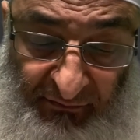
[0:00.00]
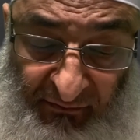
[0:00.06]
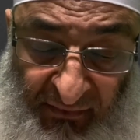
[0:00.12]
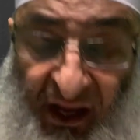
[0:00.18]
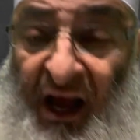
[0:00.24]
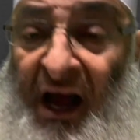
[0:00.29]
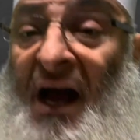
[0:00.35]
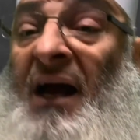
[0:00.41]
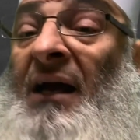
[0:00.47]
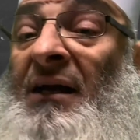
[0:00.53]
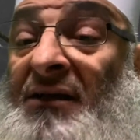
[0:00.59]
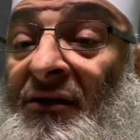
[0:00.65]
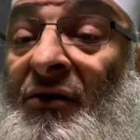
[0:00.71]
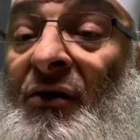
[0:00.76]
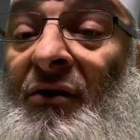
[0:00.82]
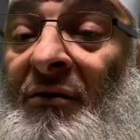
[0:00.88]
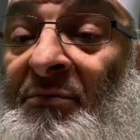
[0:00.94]
I
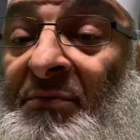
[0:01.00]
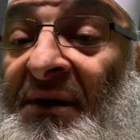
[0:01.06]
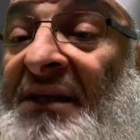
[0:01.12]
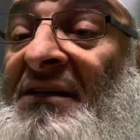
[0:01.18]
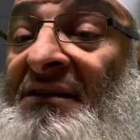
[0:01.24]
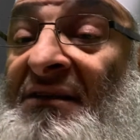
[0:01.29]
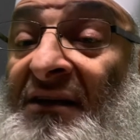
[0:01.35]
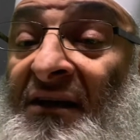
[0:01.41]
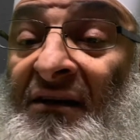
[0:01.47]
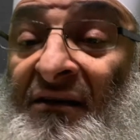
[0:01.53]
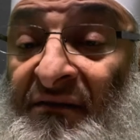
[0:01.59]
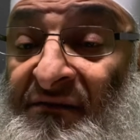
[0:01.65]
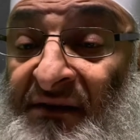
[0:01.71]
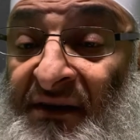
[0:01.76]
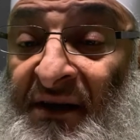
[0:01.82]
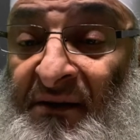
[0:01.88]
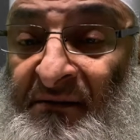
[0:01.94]
know plenty of
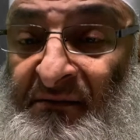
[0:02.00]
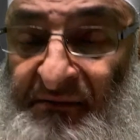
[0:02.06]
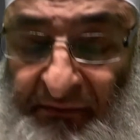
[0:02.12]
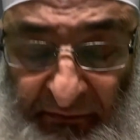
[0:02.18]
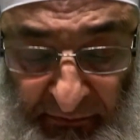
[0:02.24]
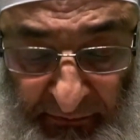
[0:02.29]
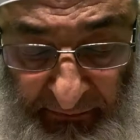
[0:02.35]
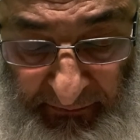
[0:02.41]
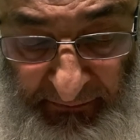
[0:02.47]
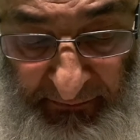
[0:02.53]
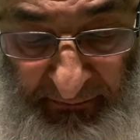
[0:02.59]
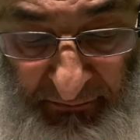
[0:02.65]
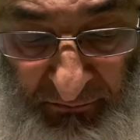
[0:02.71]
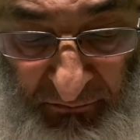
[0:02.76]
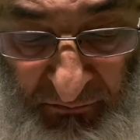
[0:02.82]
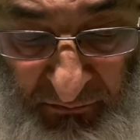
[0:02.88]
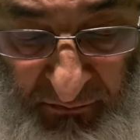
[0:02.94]
them.
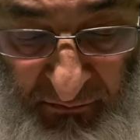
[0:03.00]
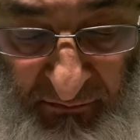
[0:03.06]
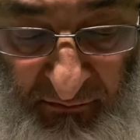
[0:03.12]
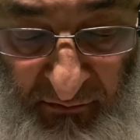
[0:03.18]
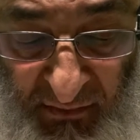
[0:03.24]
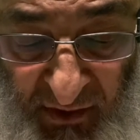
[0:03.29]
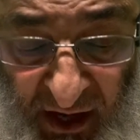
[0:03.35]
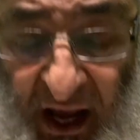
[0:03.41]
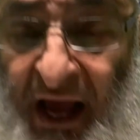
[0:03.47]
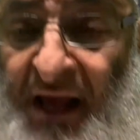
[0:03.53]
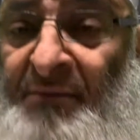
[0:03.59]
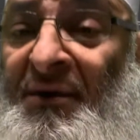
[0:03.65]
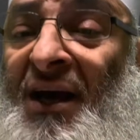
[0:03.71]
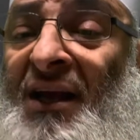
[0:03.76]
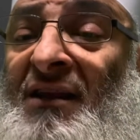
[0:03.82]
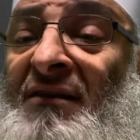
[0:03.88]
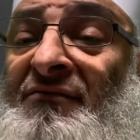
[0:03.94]
And may
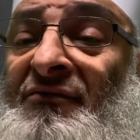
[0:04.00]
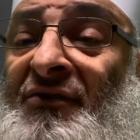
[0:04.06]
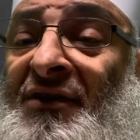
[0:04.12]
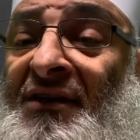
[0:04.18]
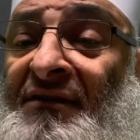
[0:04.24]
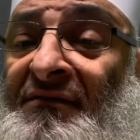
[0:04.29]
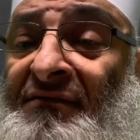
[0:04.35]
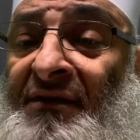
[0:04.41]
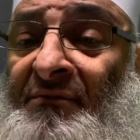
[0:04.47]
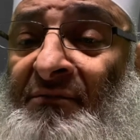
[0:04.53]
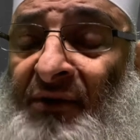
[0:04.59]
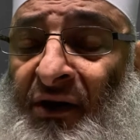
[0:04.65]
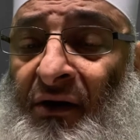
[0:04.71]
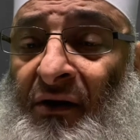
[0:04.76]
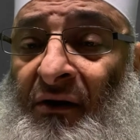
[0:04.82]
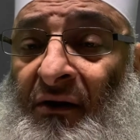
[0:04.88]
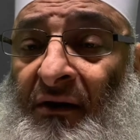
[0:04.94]
Allah forgive them
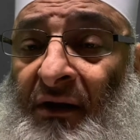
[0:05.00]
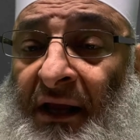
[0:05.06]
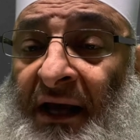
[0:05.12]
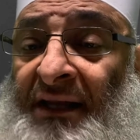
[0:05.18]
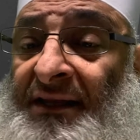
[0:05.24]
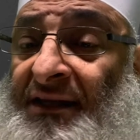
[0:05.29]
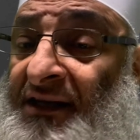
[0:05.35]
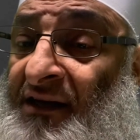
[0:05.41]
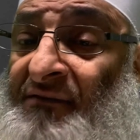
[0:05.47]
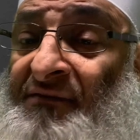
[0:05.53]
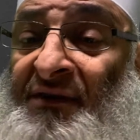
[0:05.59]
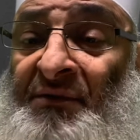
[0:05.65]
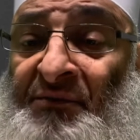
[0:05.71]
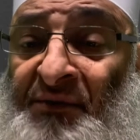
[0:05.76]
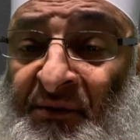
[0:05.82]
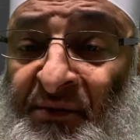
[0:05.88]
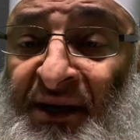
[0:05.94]
all and give them
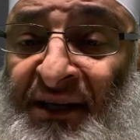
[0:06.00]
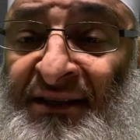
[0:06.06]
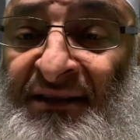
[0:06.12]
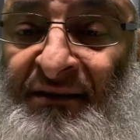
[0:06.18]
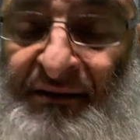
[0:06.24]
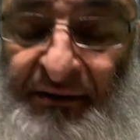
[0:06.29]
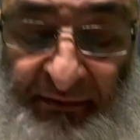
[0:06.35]
the best.